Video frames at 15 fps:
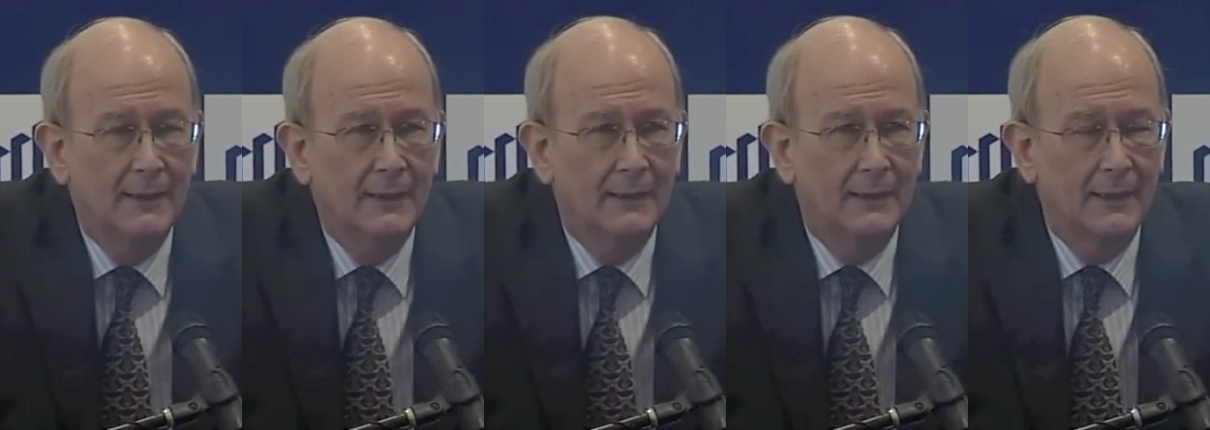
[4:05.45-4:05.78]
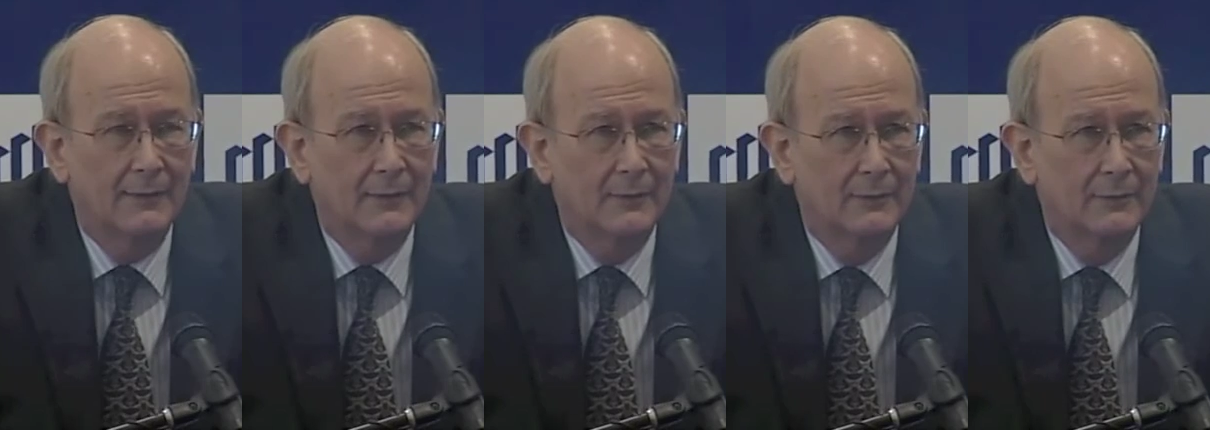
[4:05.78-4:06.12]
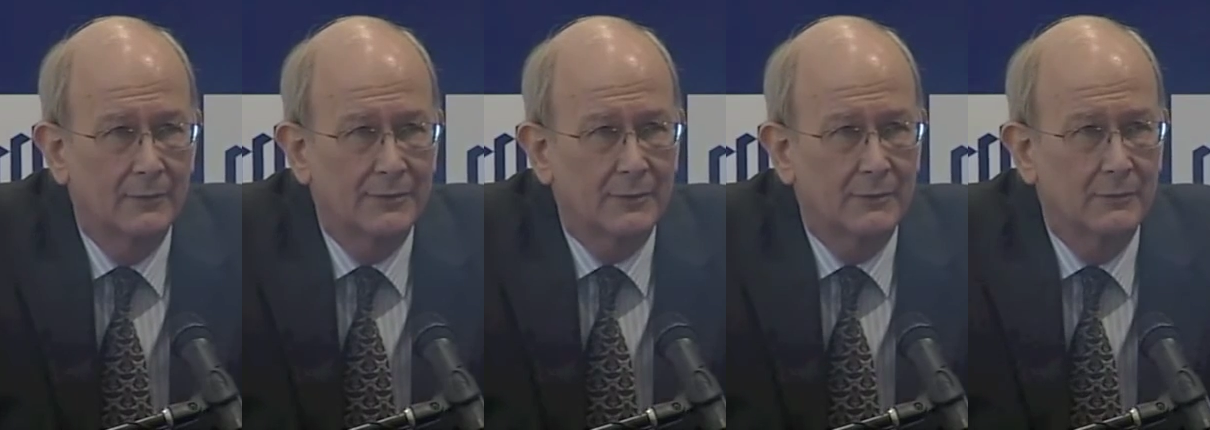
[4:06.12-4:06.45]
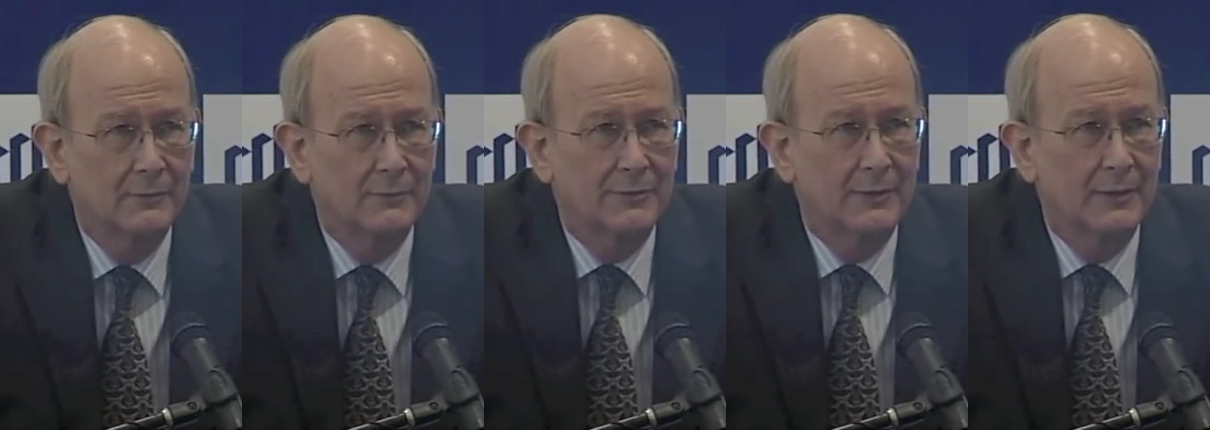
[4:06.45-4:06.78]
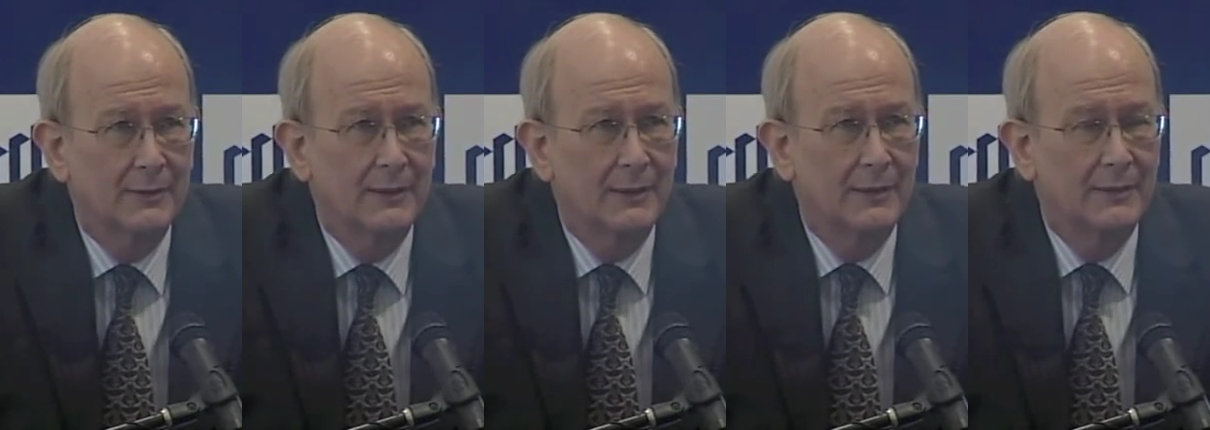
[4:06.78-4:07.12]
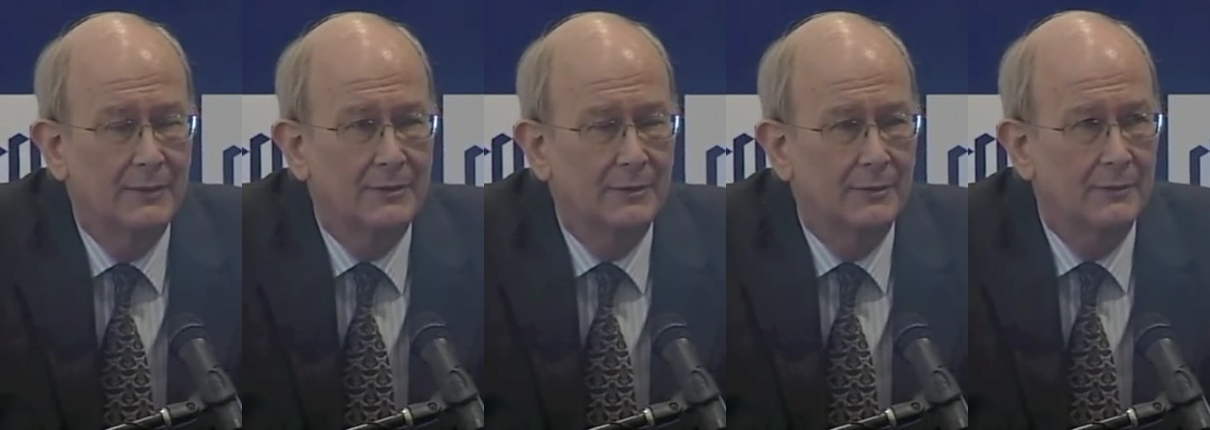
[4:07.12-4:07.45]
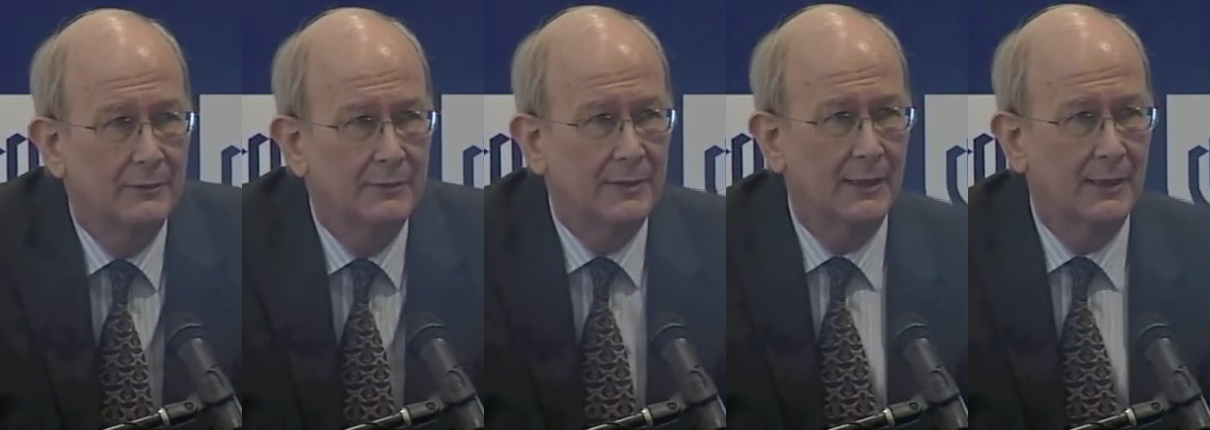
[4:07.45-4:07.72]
and other law schools, the need to